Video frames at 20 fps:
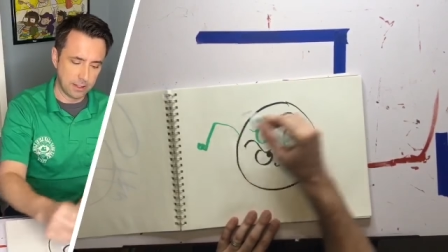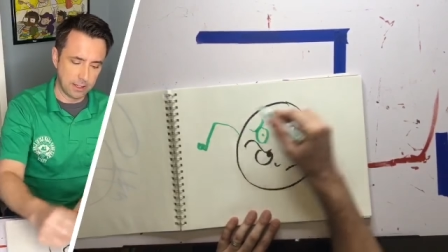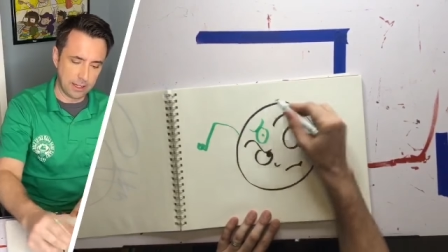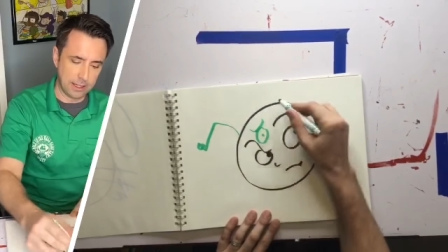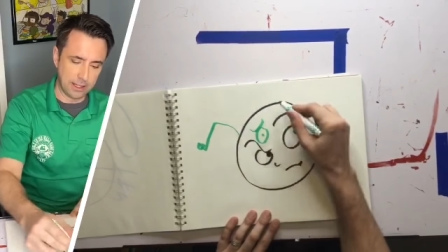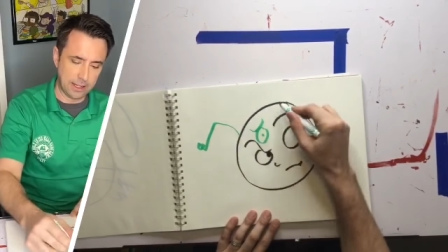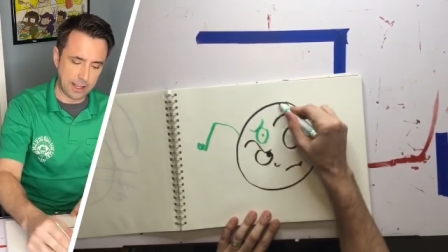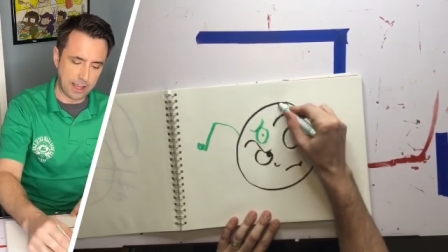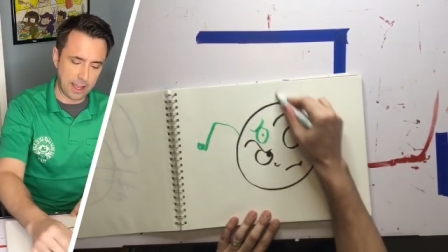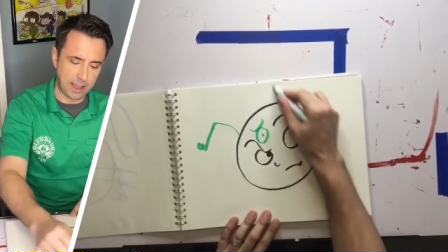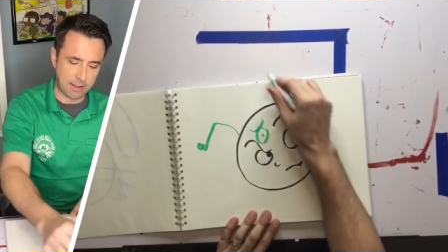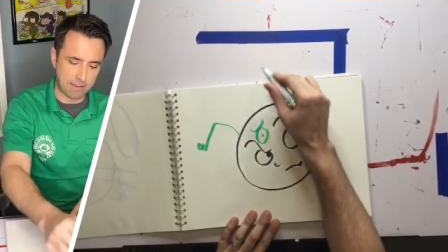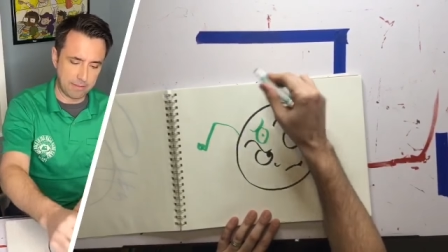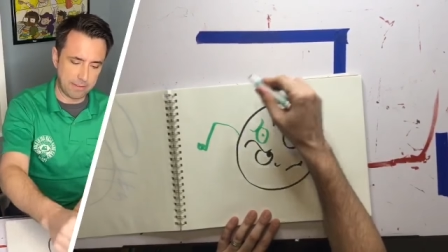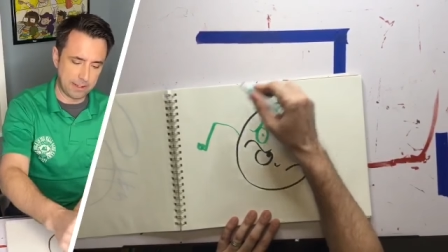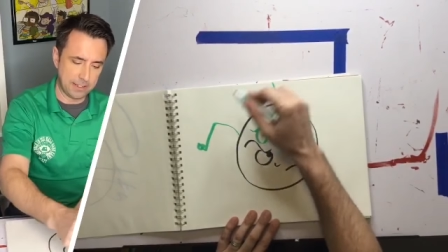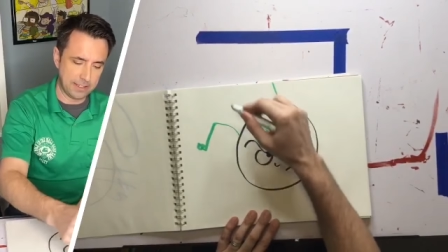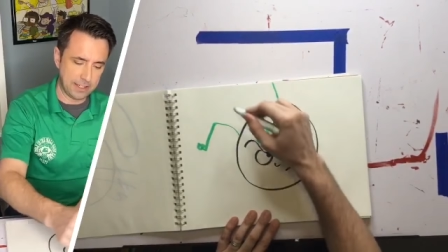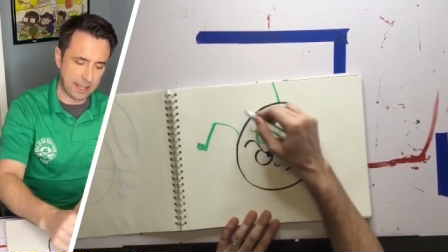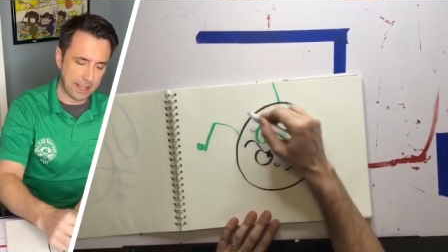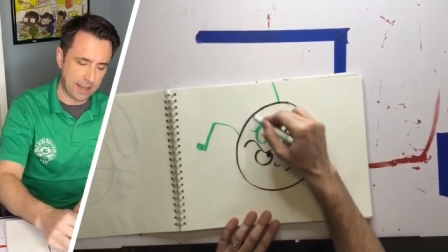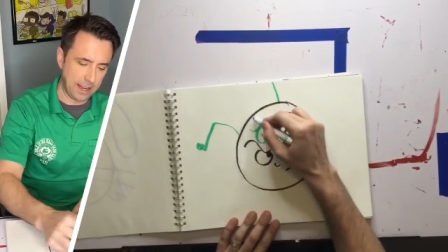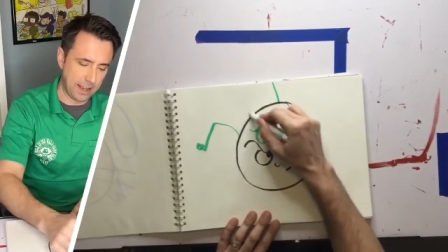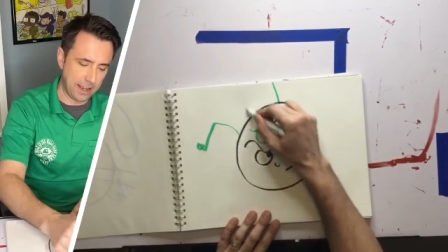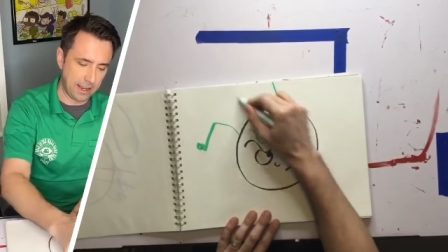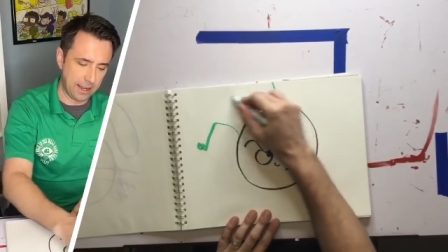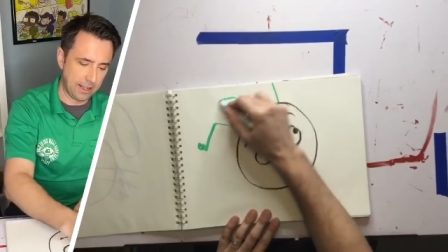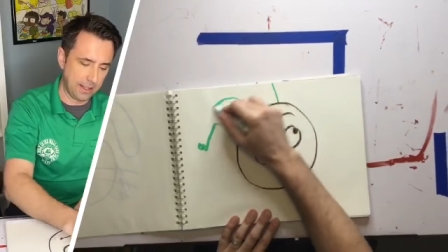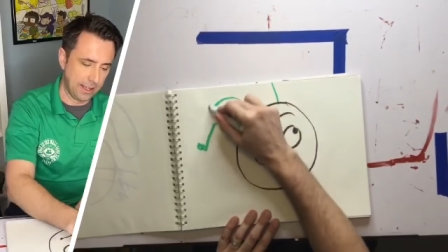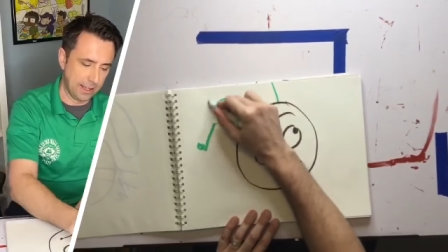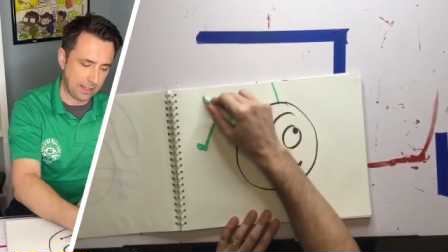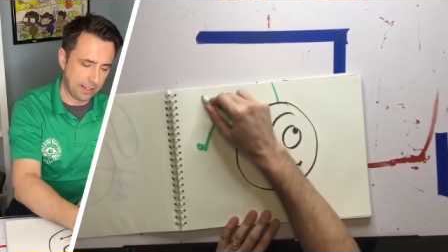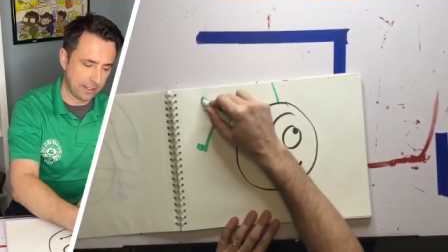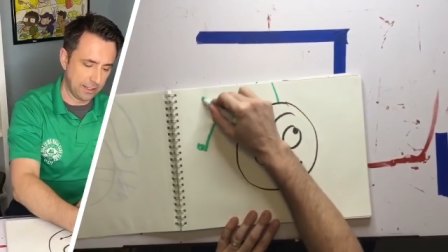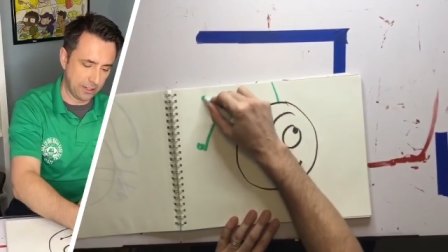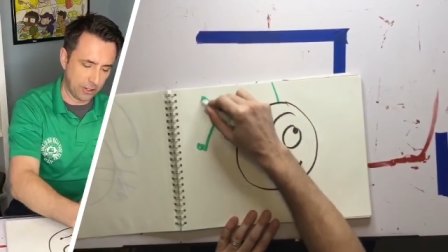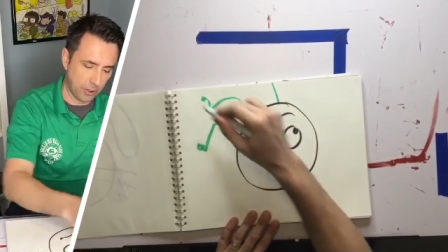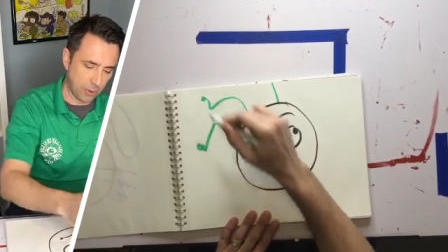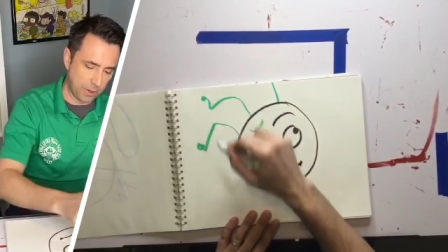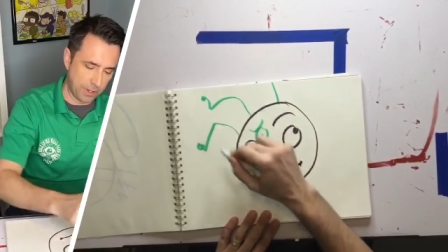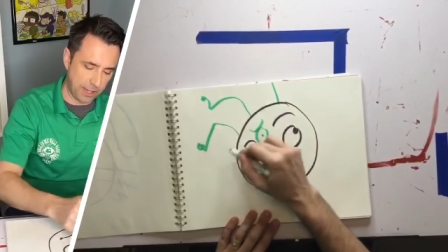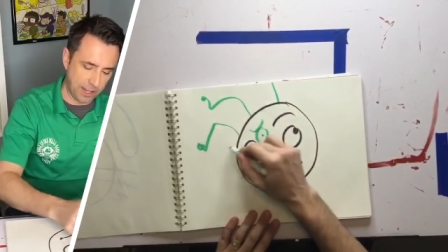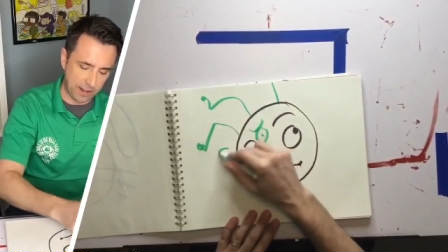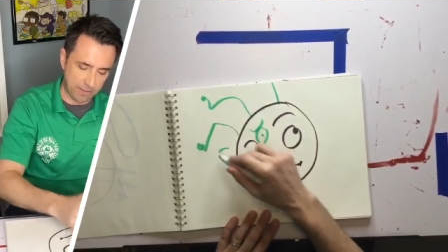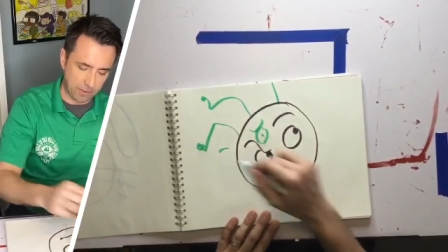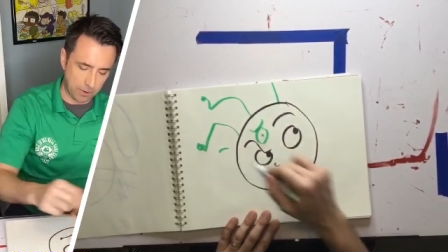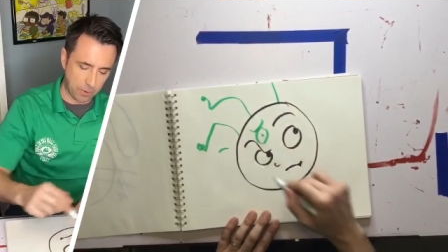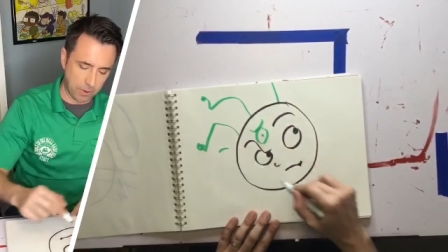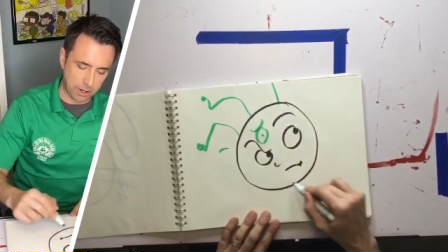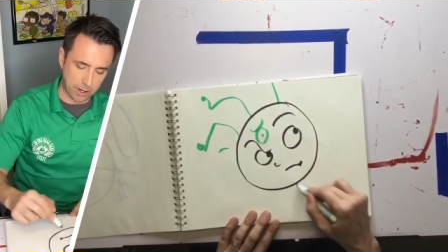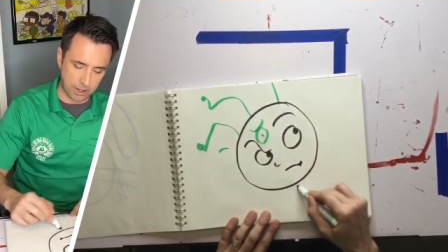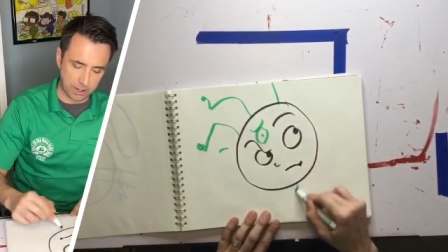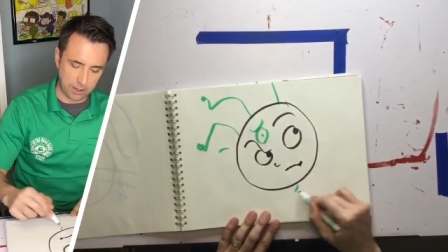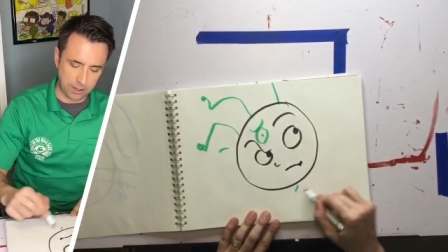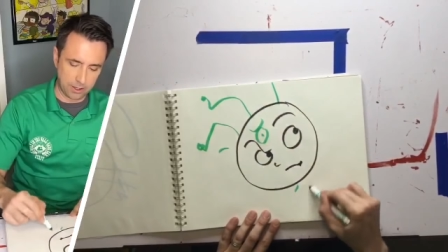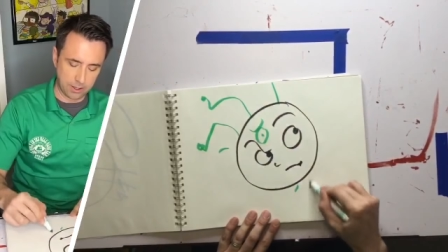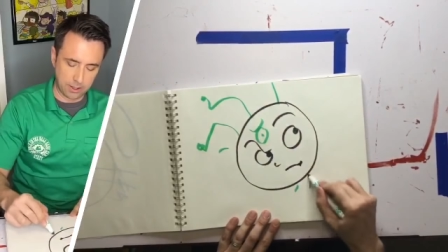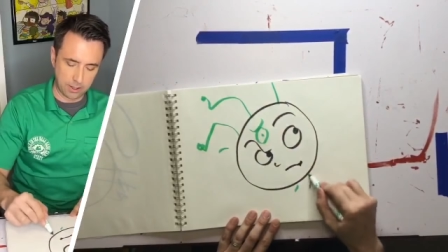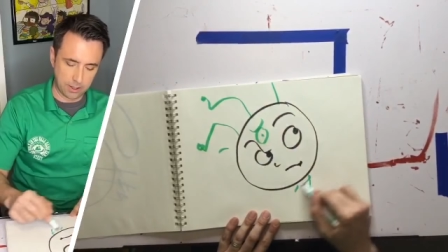And they have antennae that are going everywhere.